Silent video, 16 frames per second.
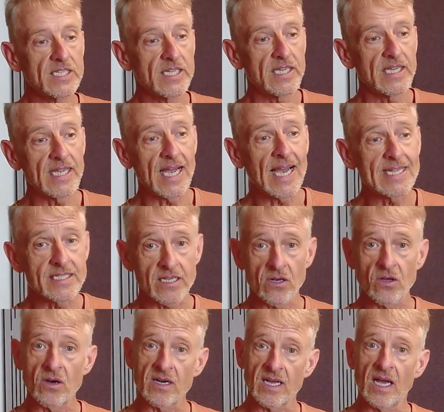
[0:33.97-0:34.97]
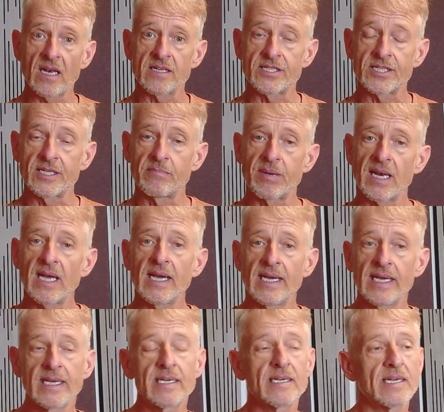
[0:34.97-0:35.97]
It adds a lot of colour to your
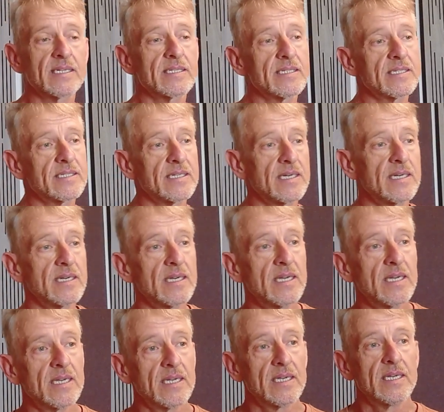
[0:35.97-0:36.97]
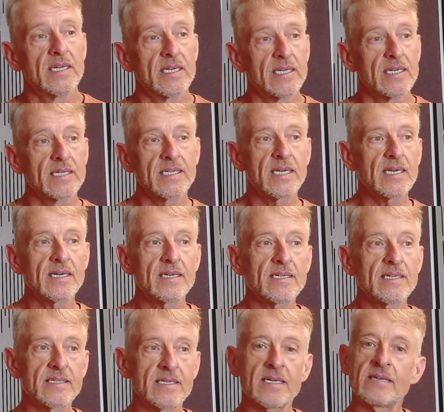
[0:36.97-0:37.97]
playing, and yeah,
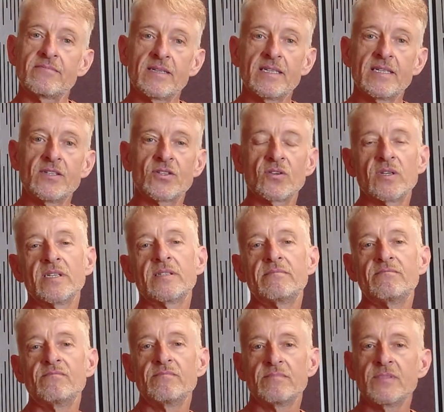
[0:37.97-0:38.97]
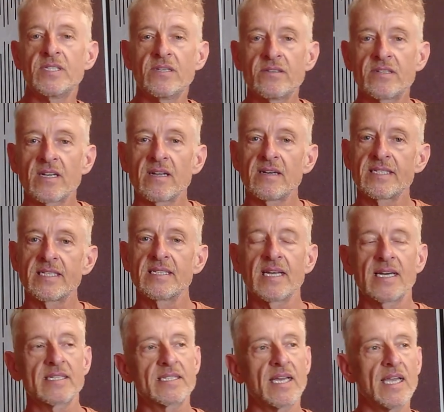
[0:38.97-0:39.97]
I really enjoy
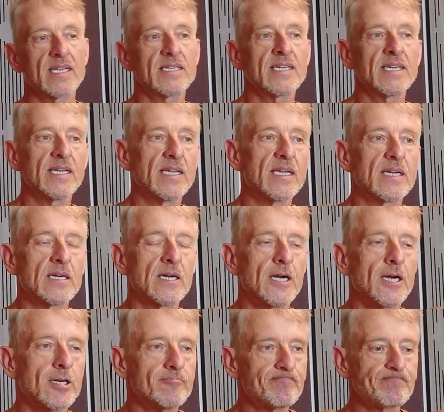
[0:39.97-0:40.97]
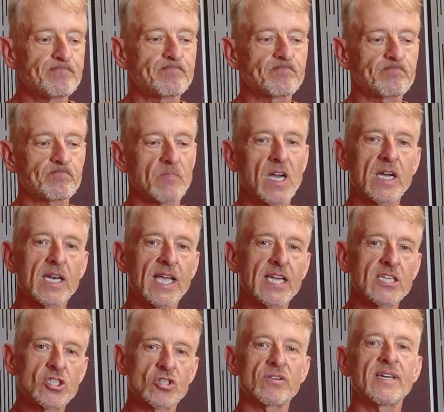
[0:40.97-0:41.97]
utilising that technique. I'm going to
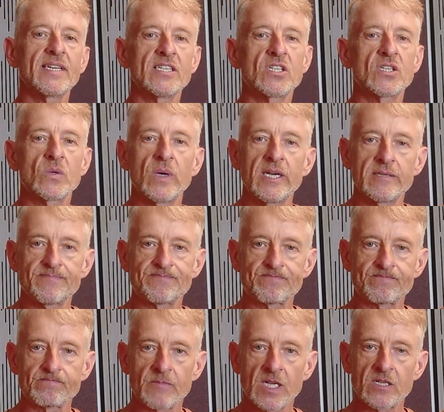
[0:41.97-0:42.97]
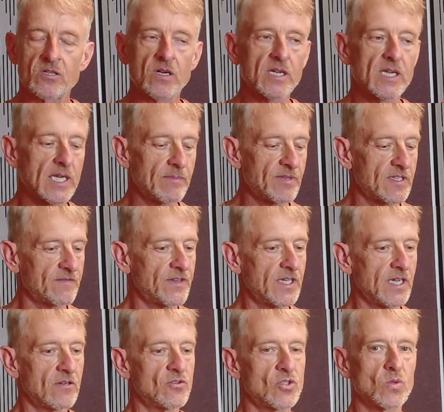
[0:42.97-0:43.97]
get straight into it. I'm going to try and keep this
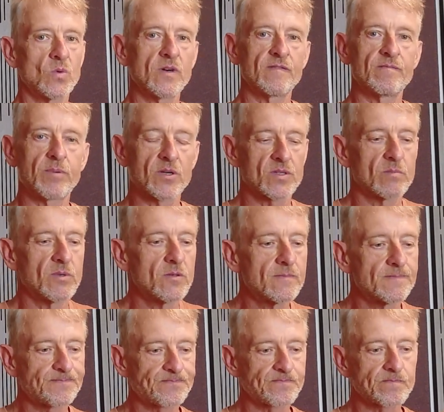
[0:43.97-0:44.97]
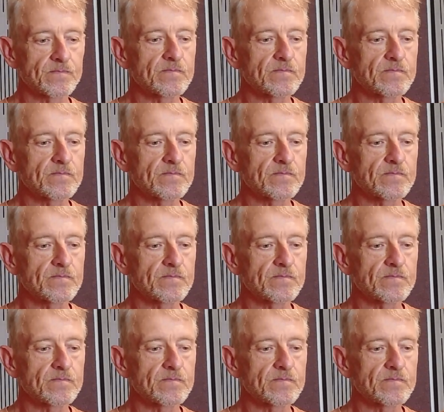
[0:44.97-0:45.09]
video short if possible.